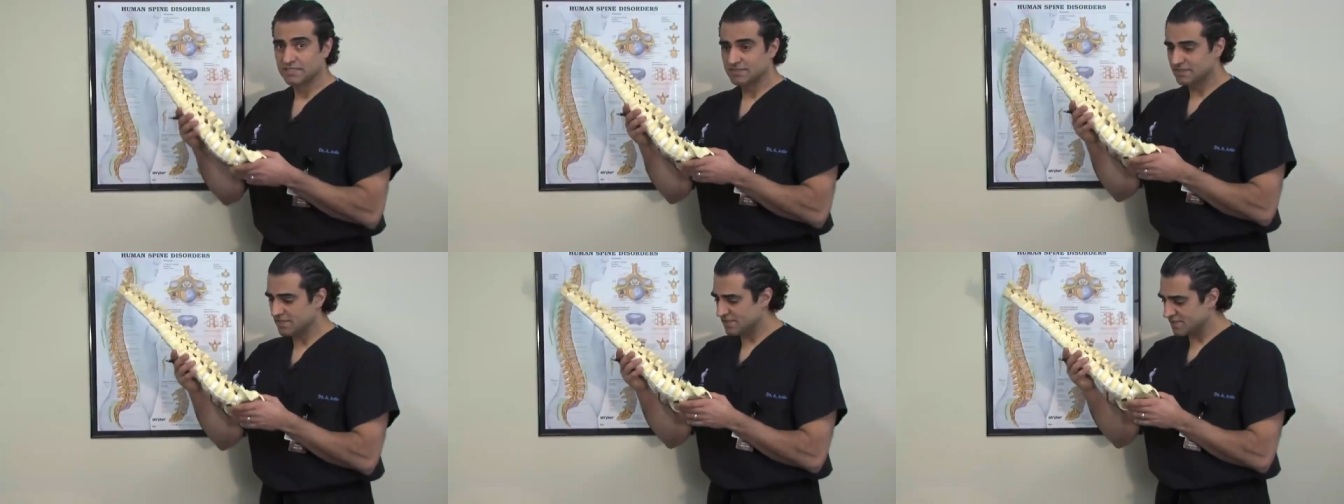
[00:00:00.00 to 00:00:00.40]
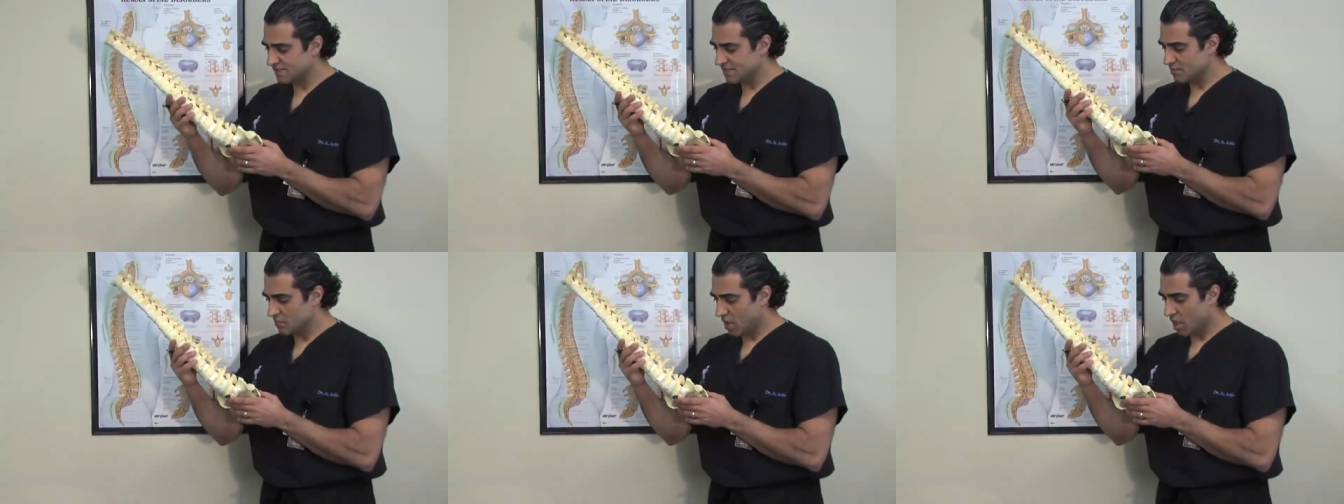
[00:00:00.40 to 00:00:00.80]
This
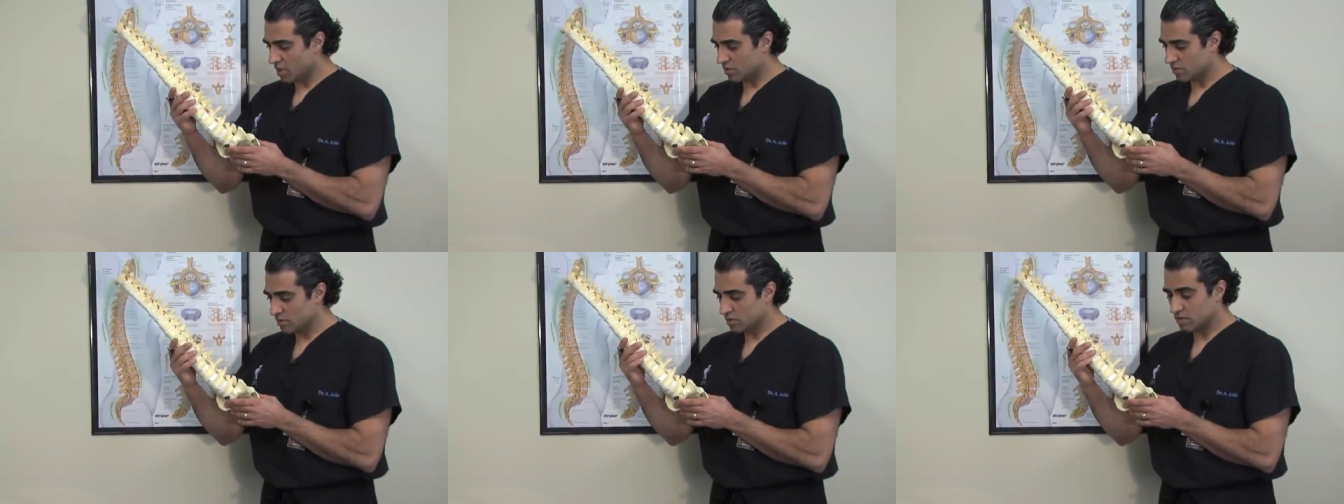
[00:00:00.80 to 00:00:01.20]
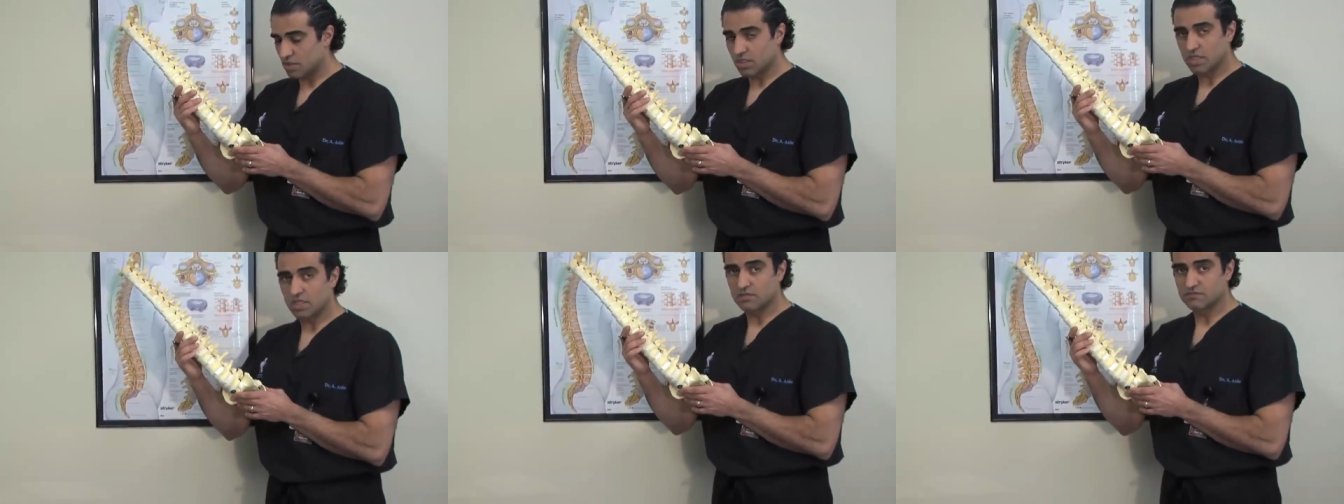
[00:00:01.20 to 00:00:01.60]
is a model
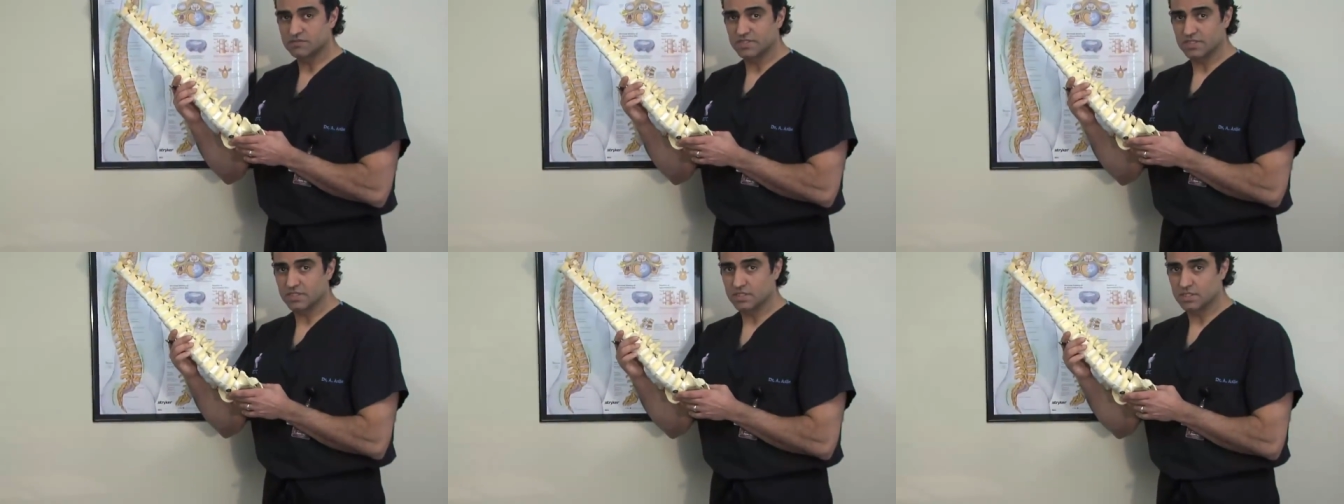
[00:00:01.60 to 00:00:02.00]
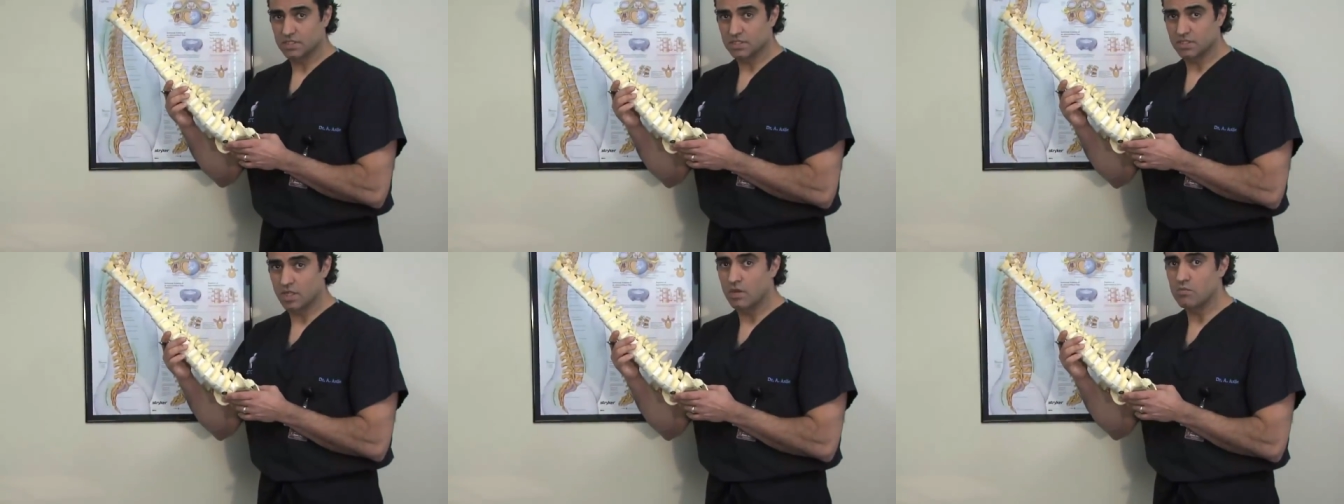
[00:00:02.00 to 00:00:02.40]
of the
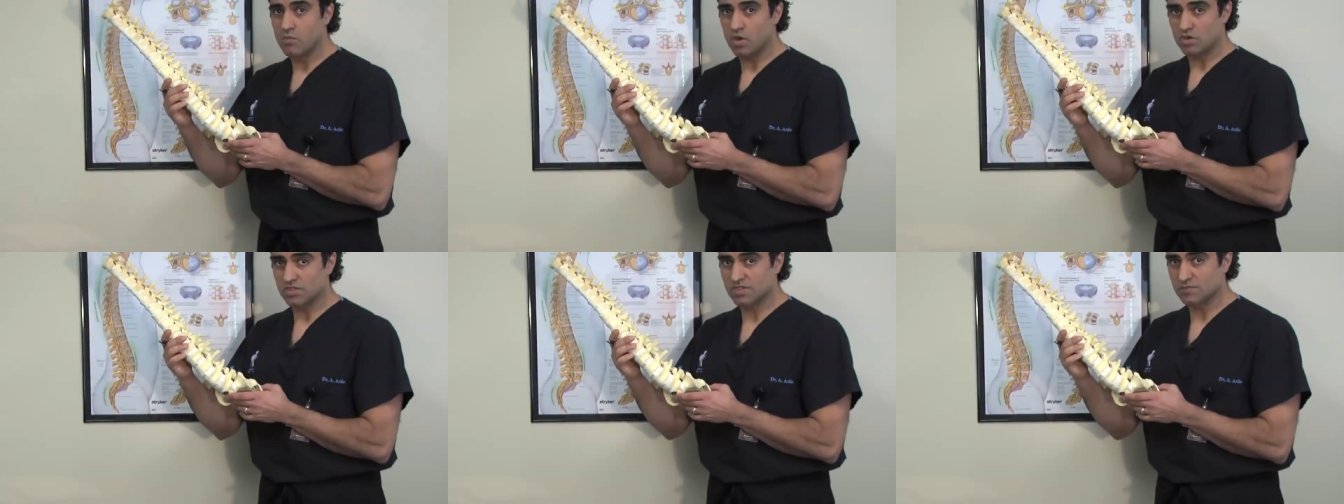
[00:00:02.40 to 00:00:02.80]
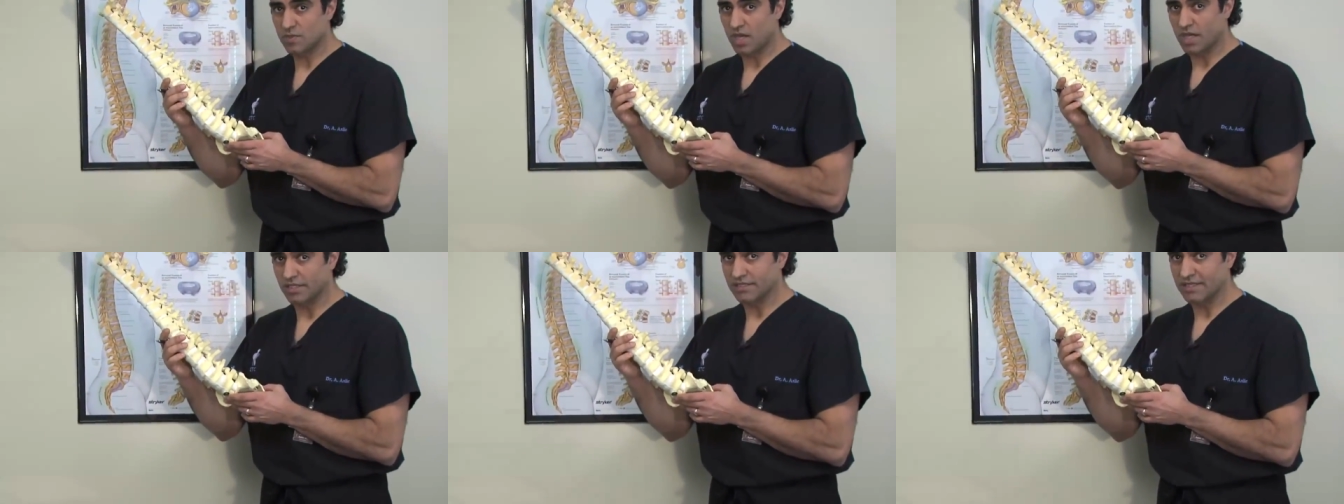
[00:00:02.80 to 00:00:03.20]
lumbar
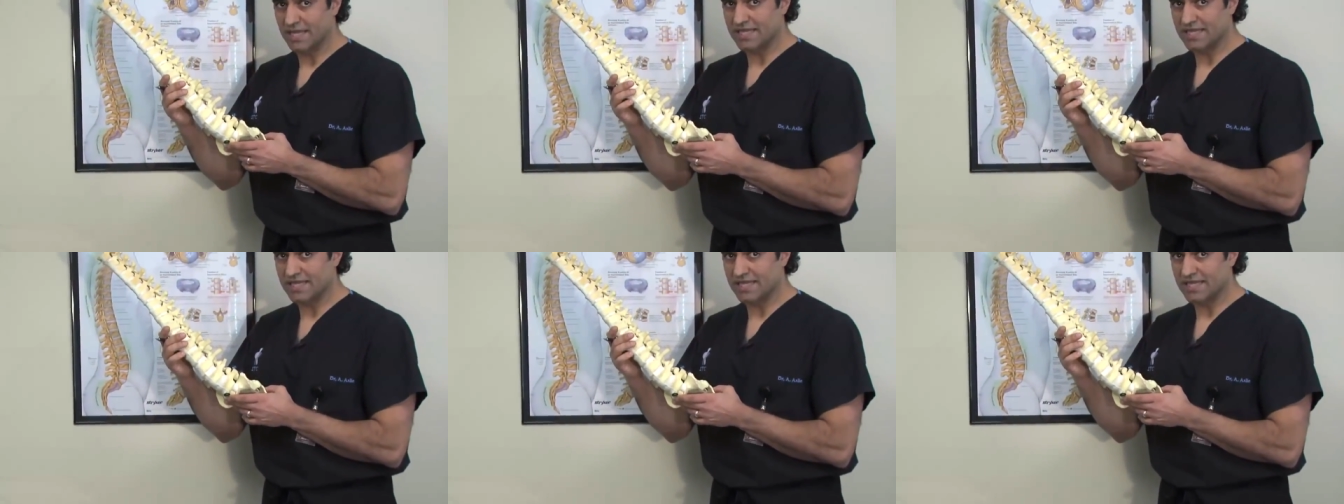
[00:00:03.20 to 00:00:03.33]
spine.